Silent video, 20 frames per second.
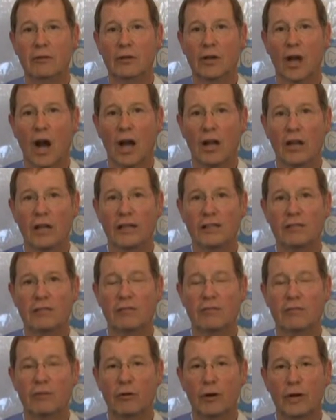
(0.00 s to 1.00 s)
colleagues
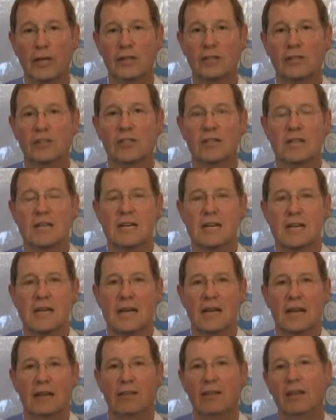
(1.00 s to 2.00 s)
and friends,
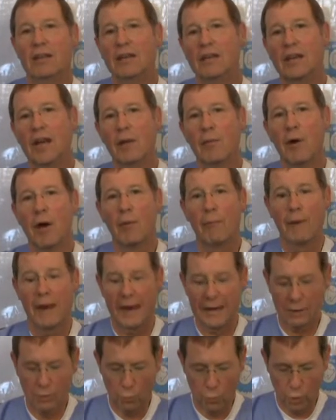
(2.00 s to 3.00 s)
and then come on
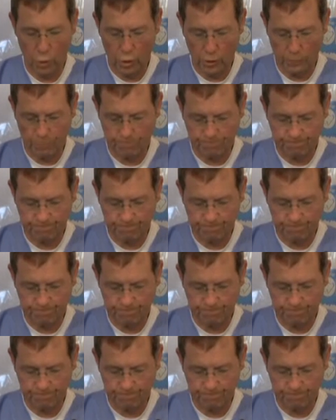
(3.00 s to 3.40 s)
back and work.